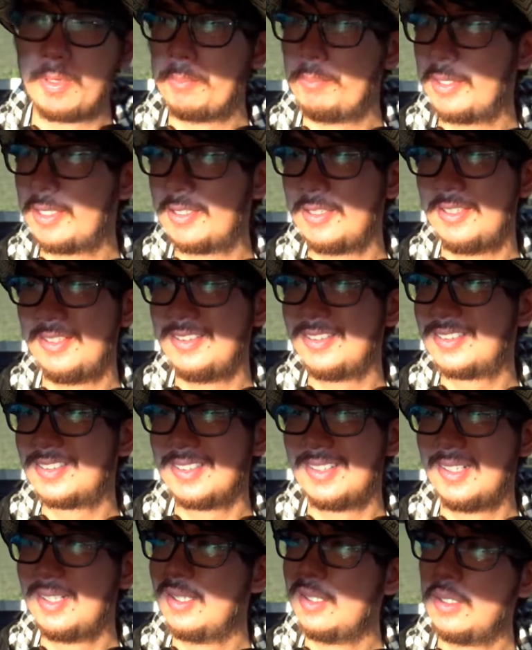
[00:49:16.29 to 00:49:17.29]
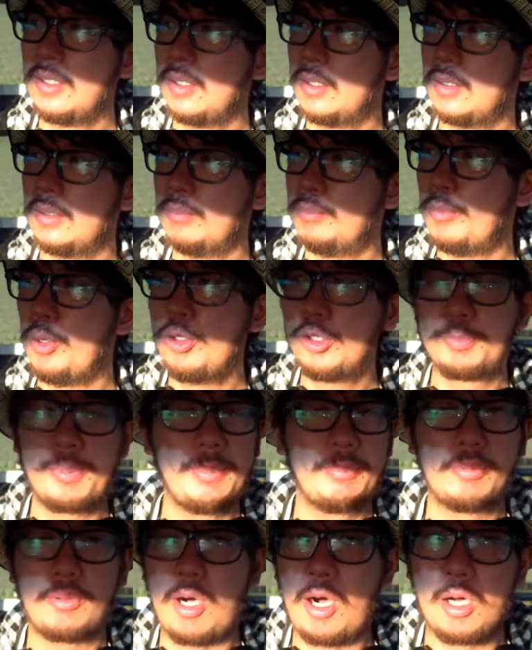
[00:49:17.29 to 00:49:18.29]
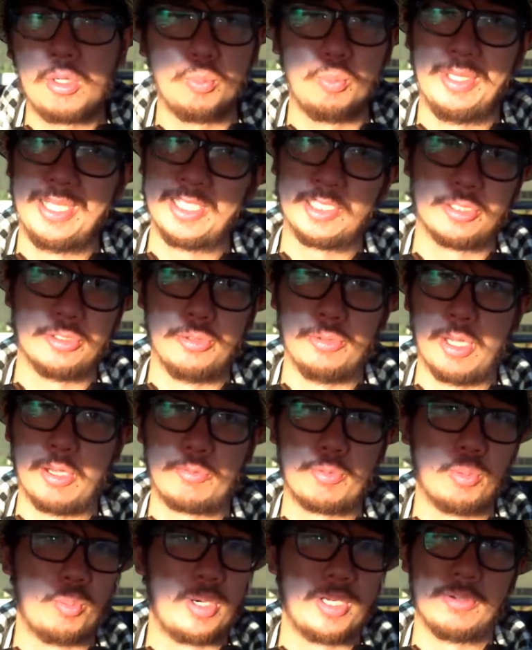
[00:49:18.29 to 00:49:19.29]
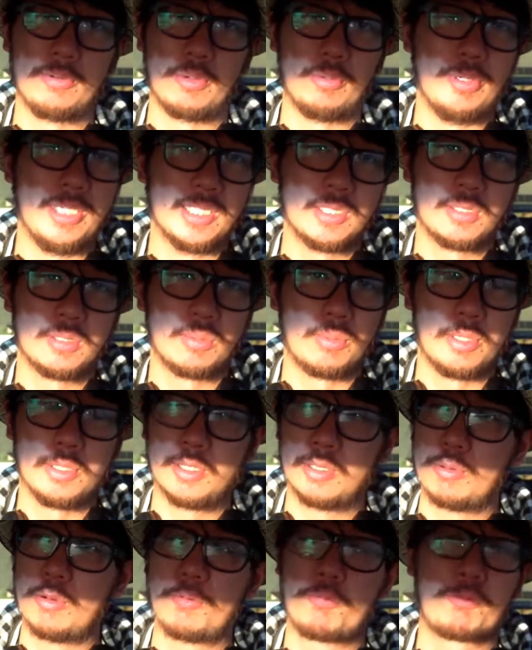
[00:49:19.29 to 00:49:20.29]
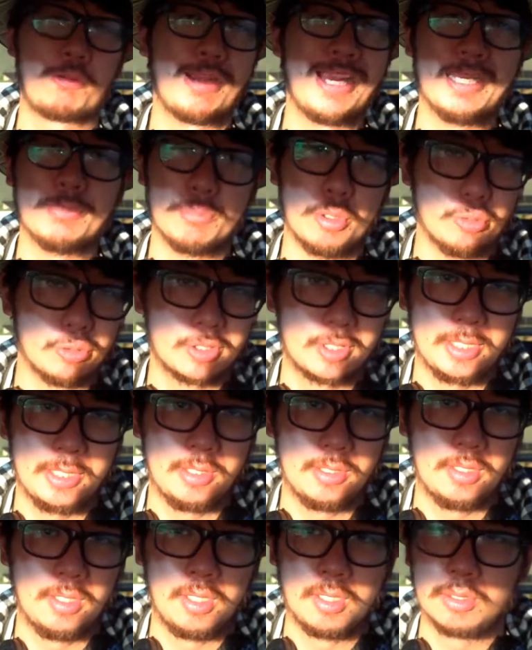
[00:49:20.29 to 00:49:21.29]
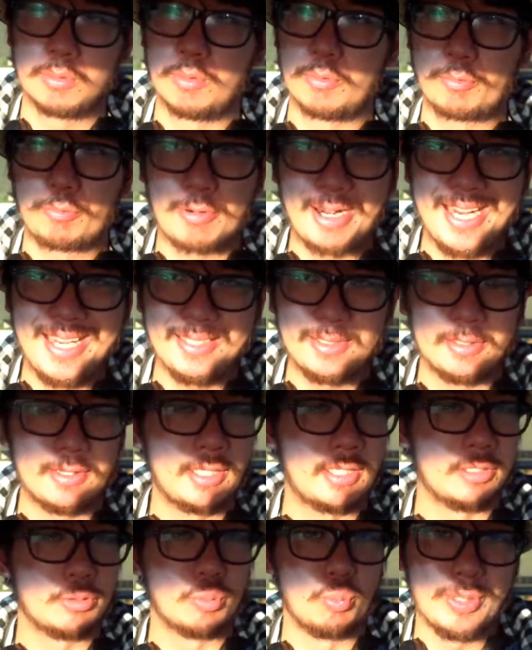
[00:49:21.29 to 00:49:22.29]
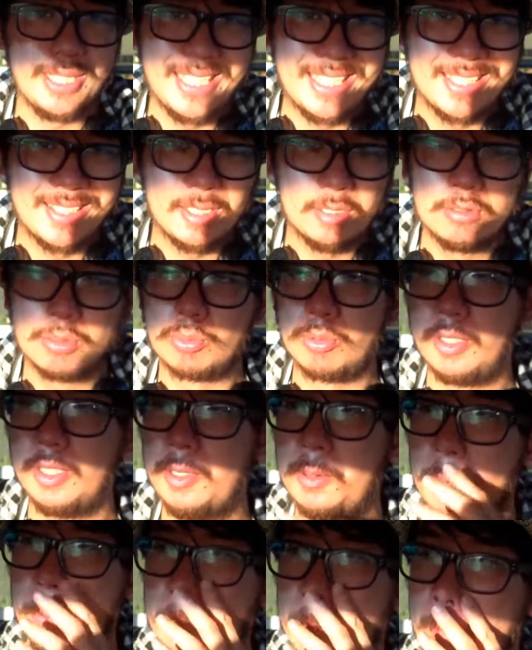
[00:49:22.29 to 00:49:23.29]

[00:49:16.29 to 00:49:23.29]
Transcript: Because most people aren't willing to do that for whatever reason, right? They're afraid mostly. They're afraid. They think it's weird, right?